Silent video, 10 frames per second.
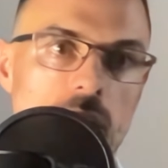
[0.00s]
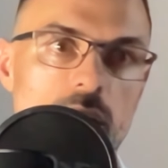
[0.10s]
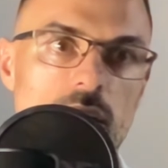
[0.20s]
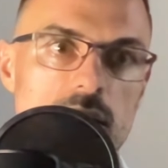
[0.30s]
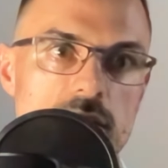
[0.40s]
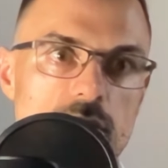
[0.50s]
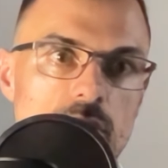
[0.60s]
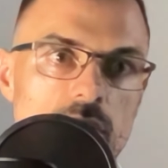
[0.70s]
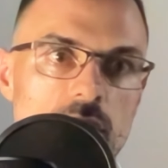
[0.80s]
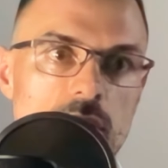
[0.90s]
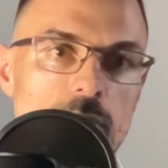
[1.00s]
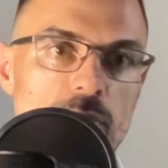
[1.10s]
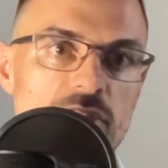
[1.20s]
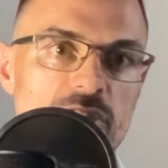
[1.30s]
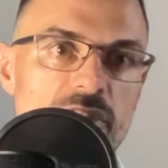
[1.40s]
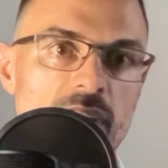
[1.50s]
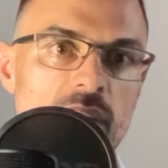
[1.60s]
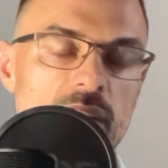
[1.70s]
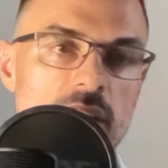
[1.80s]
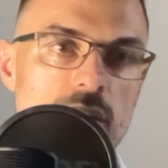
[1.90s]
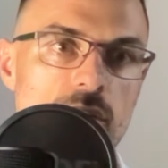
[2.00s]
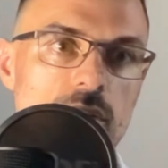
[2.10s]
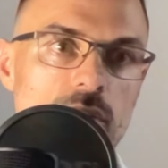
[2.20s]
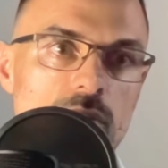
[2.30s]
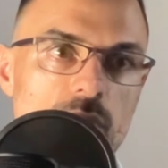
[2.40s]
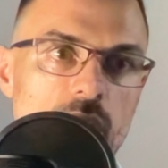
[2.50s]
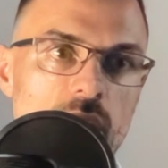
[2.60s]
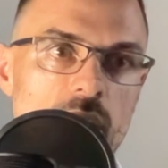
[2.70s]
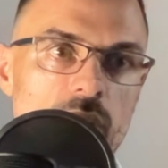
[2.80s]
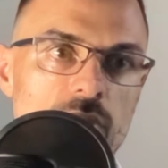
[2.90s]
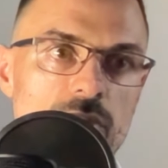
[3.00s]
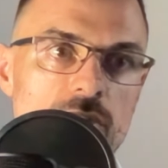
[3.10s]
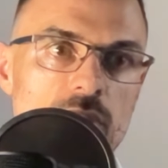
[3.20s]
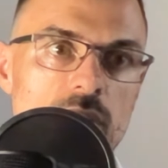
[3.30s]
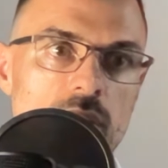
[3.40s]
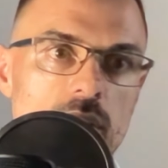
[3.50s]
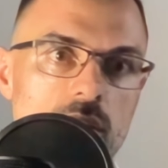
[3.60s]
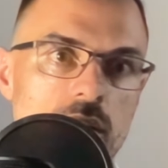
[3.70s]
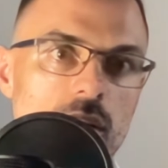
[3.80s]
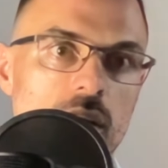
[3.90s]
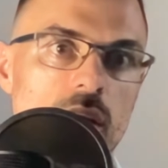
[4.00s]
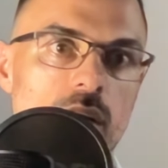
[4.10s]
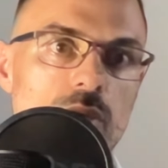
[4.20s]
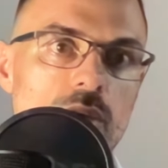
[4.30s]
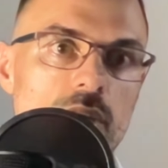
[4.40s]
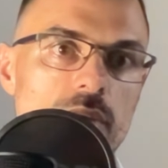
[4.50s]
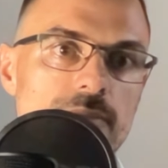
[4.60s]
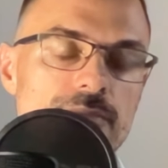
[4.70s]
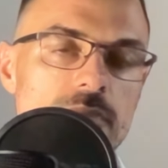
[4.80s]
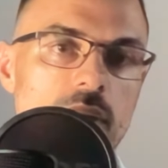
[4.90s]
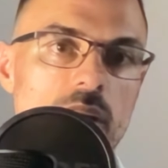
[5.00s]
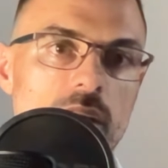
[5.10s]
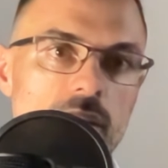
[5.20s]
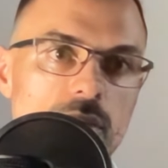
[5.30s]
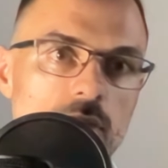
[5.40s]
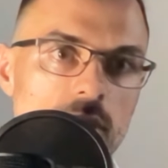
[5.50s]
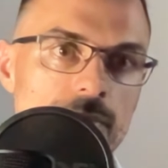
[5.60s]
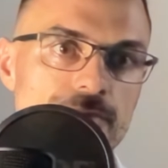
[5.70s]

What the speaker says: Let's go at the top of the file, and there you go, we have our title.